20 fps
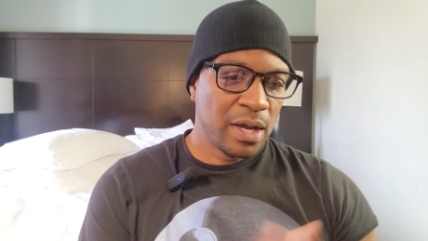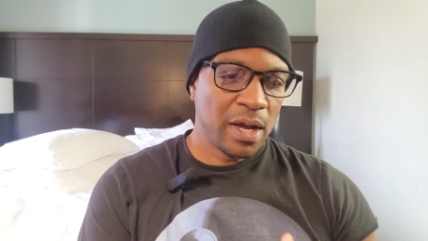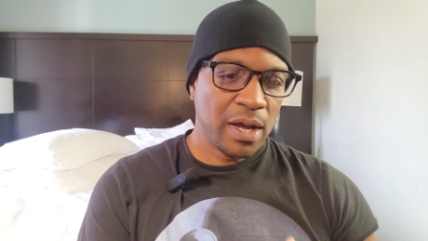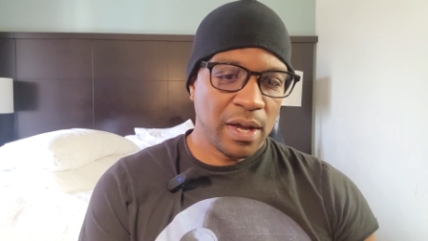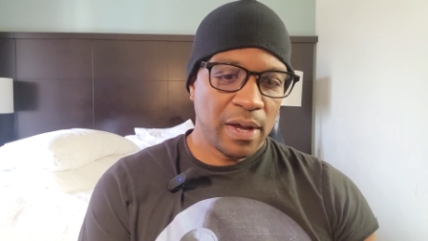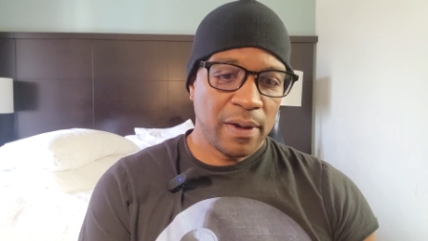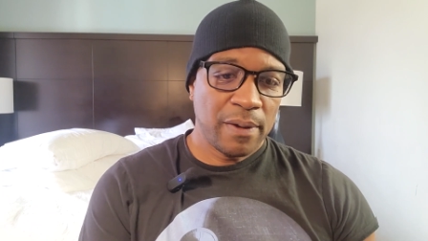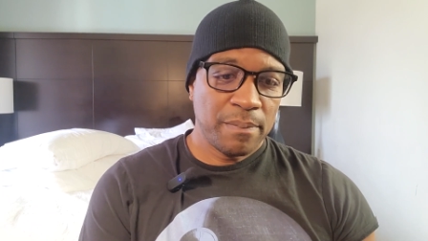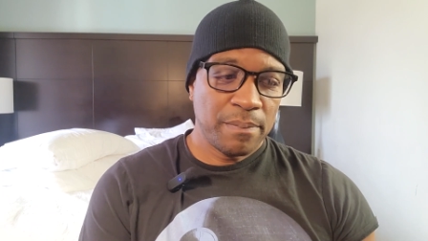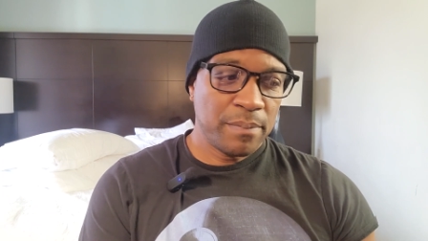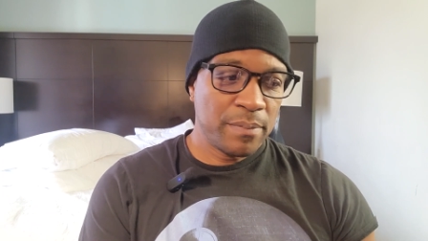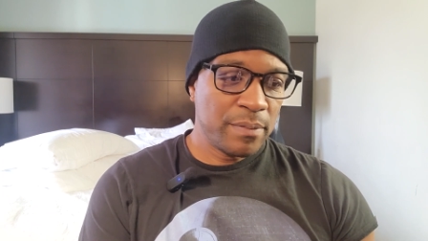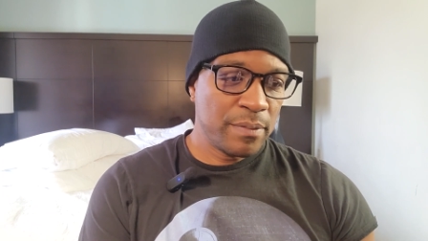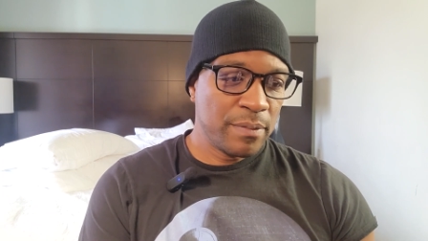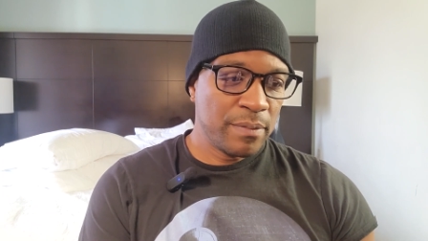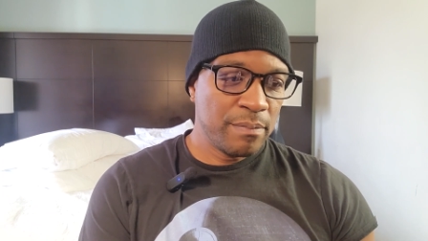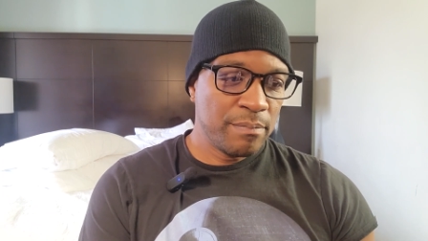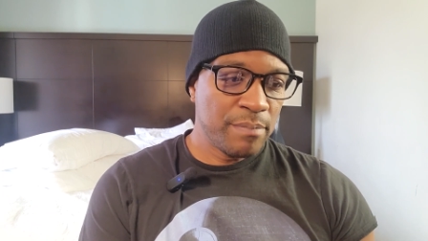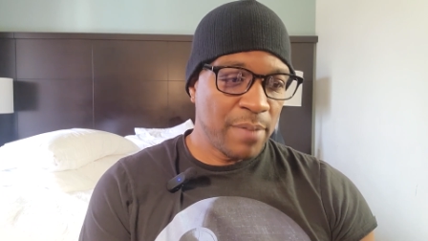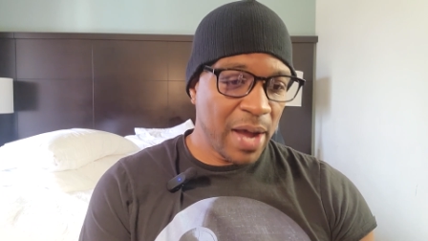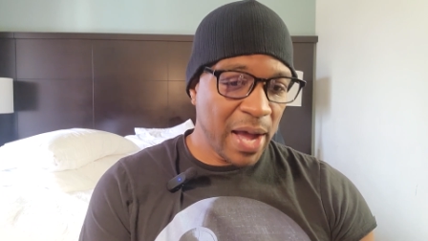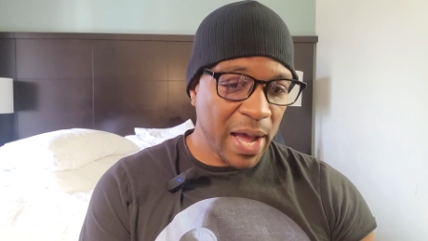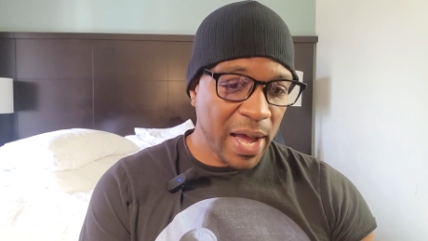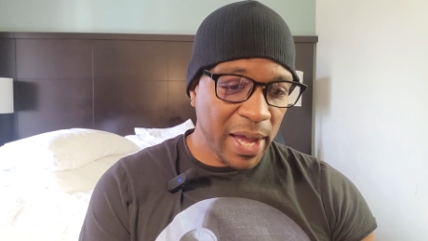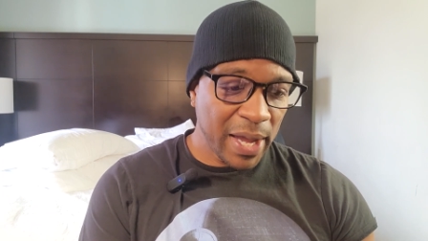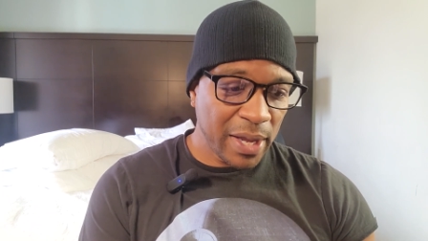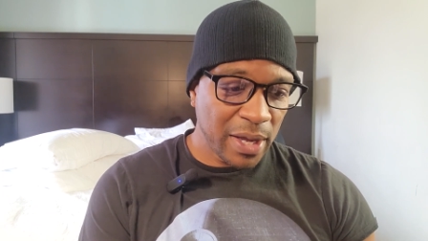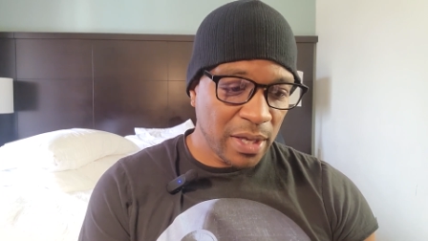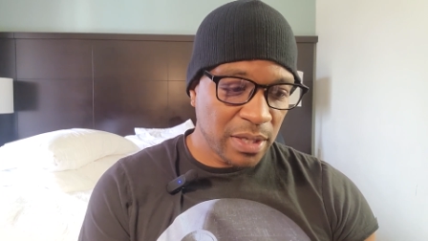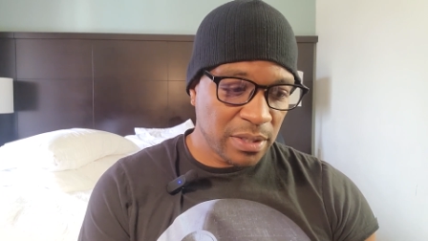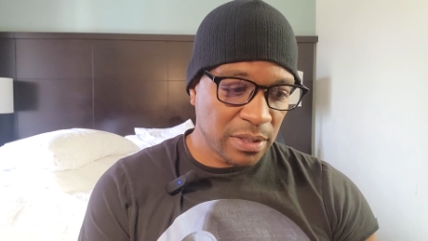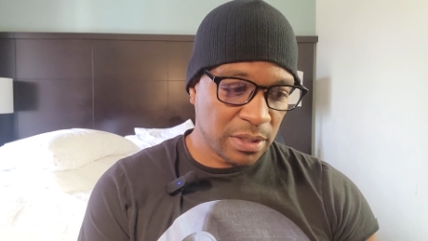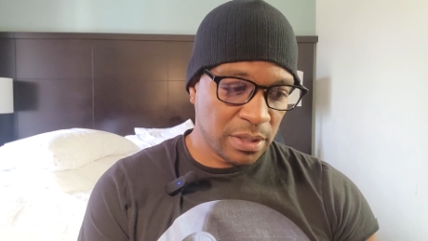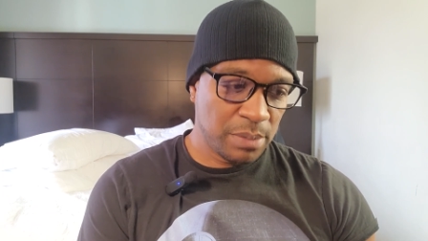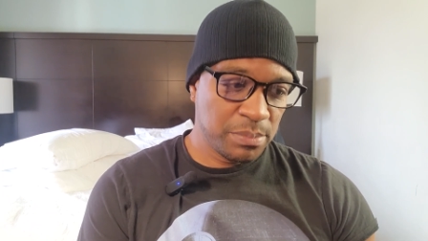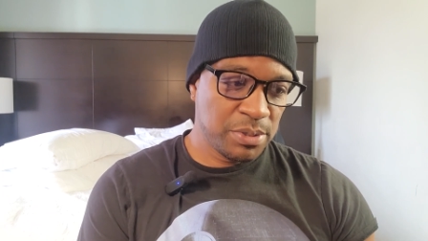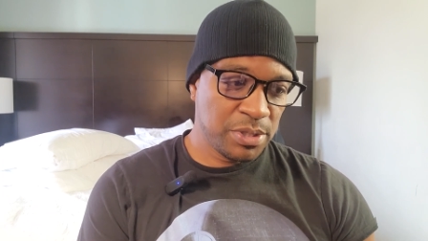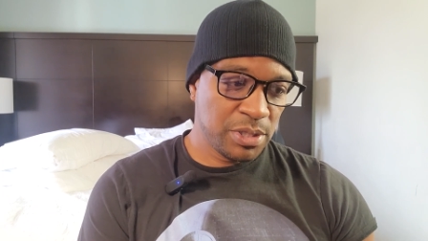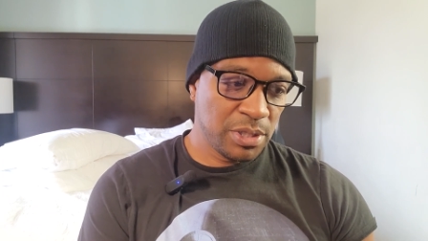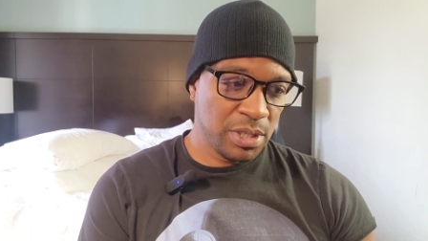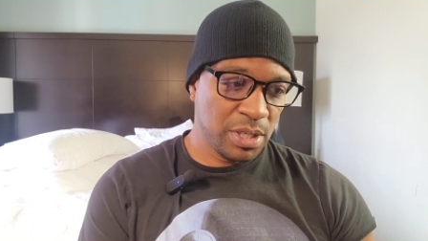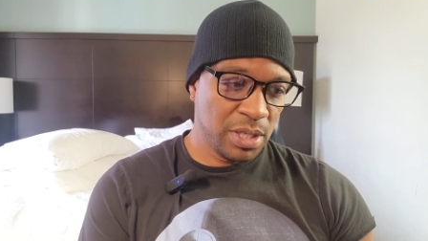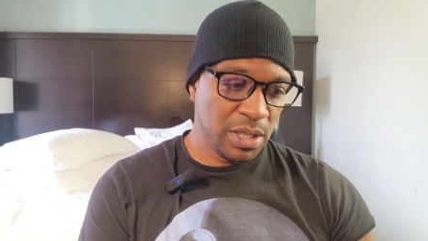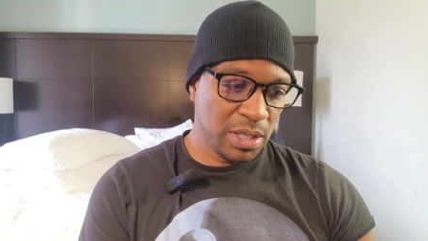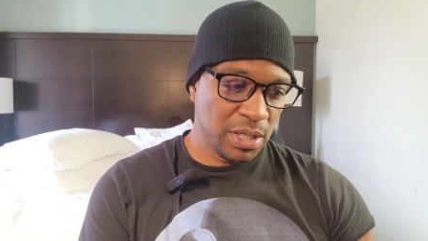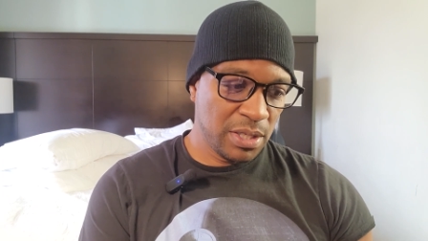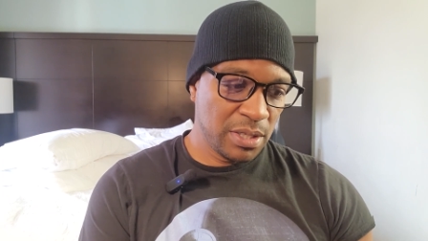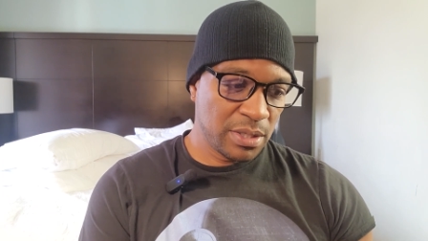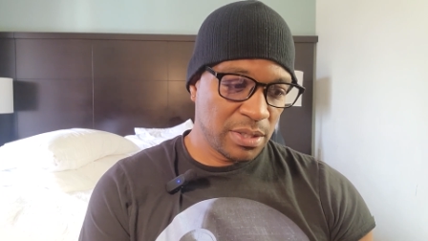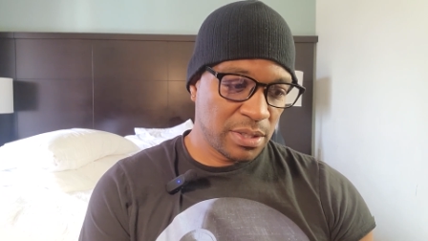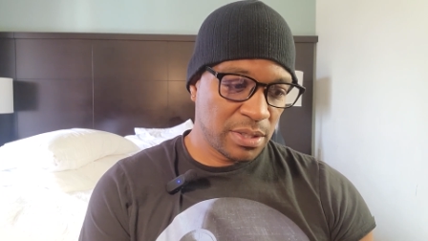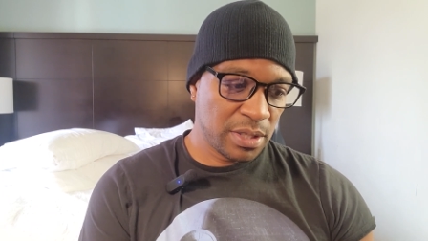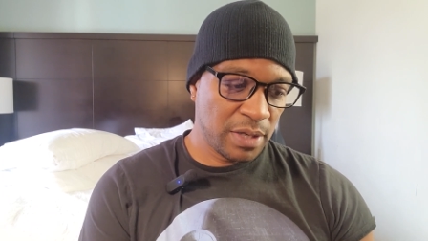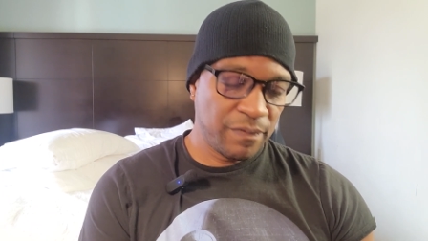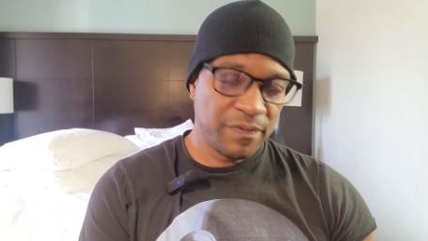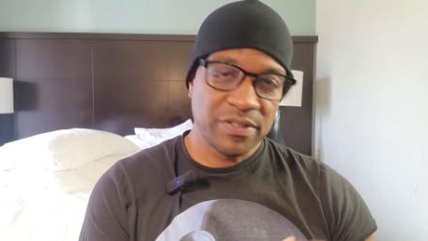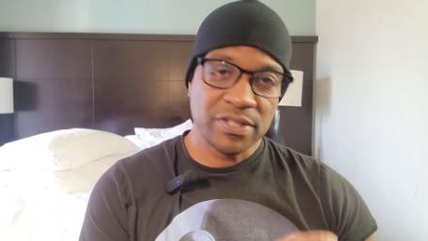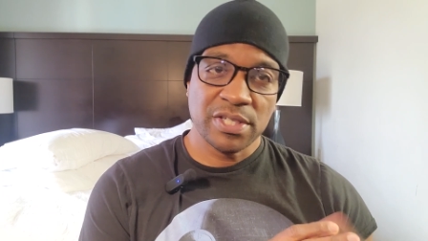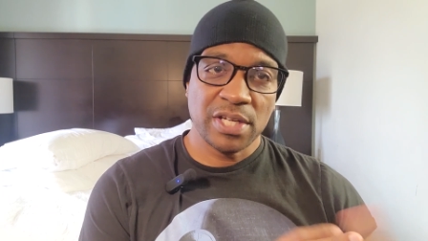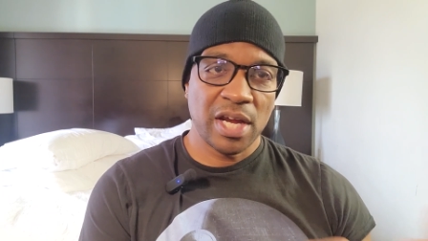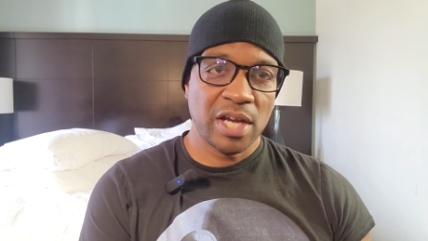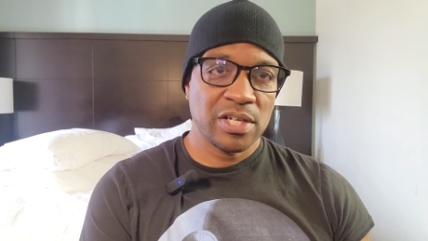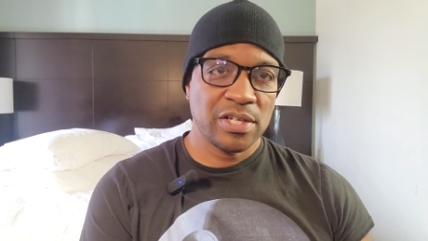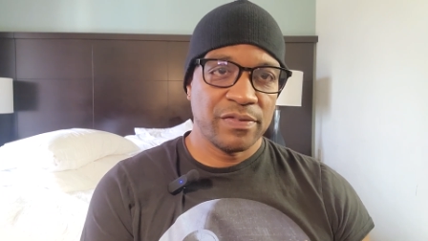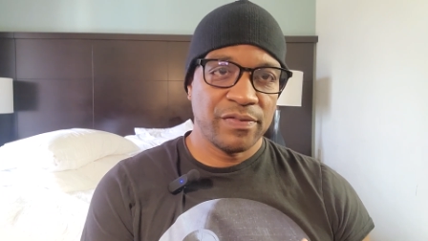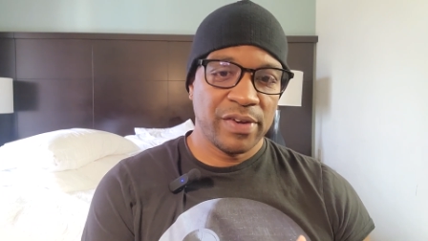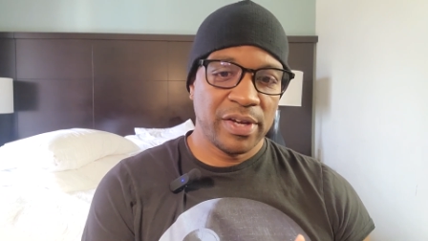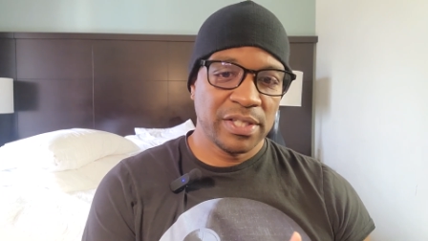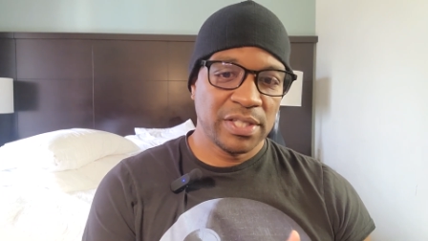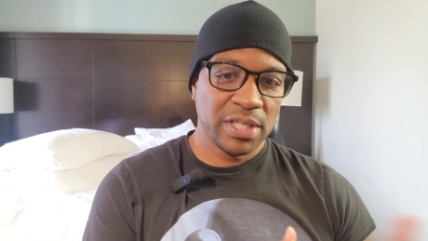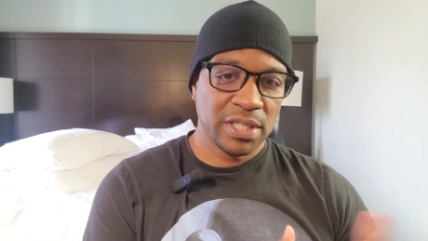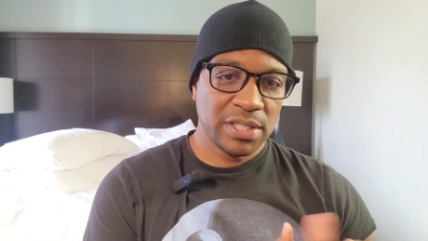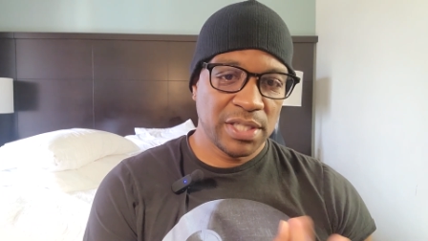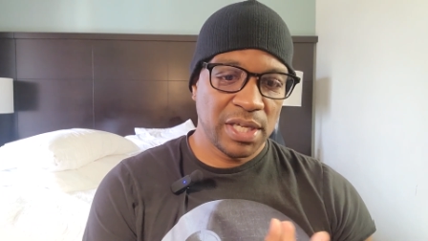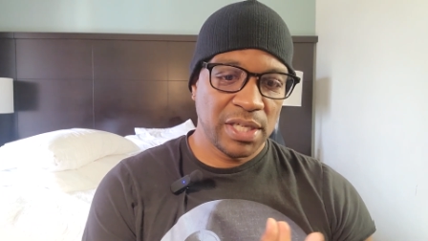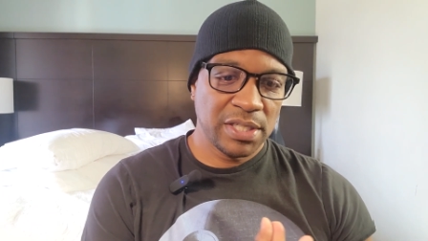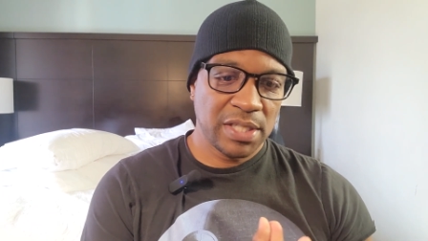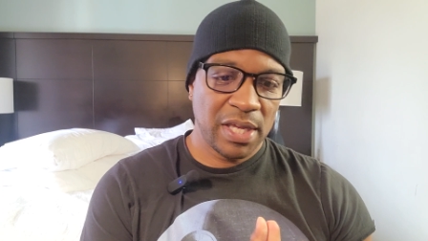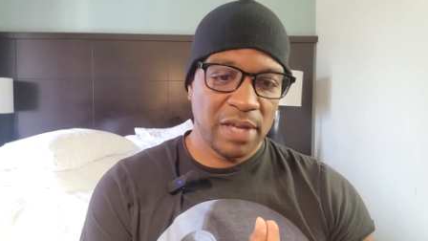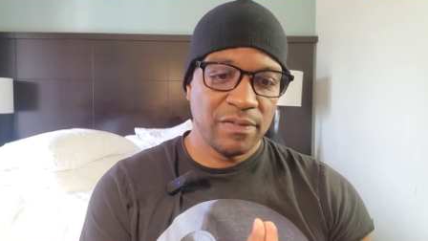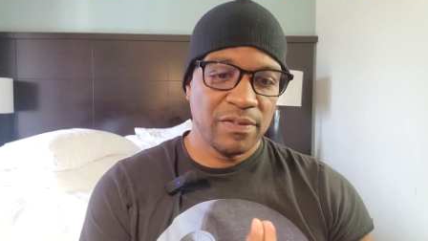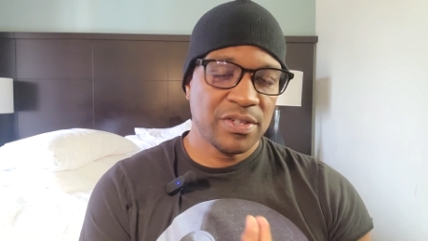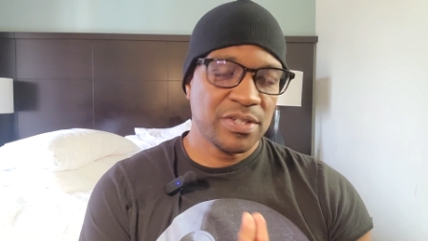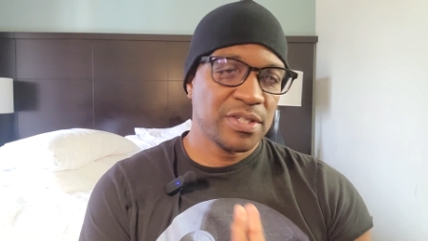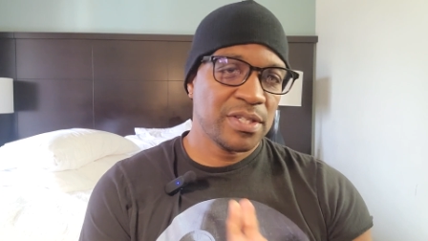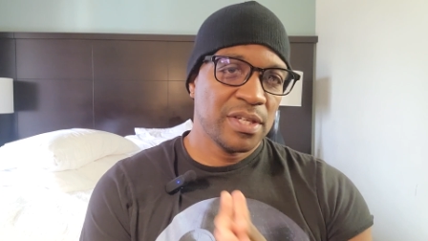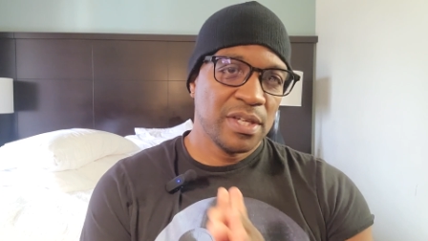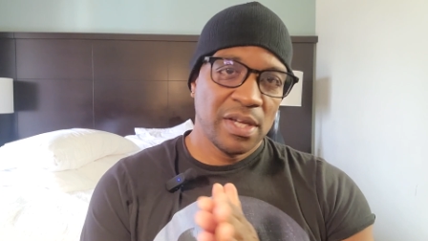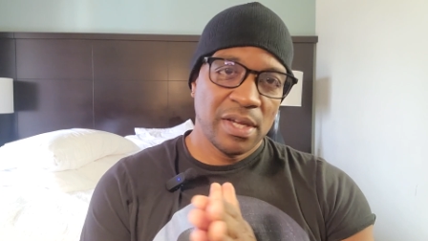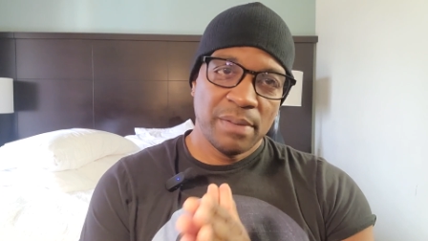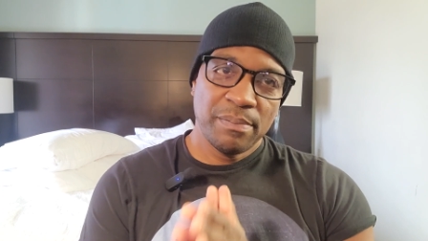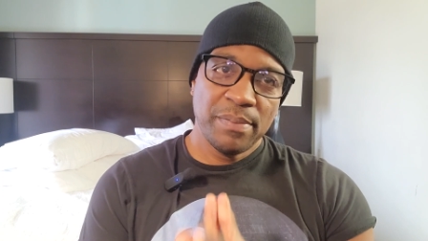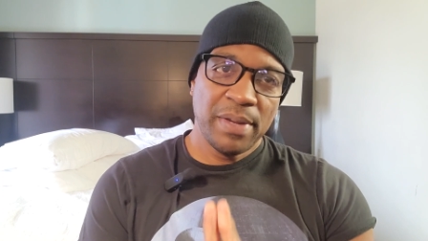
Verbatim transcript: Uh, my assumption is if it's not Gervonta Tank Davis,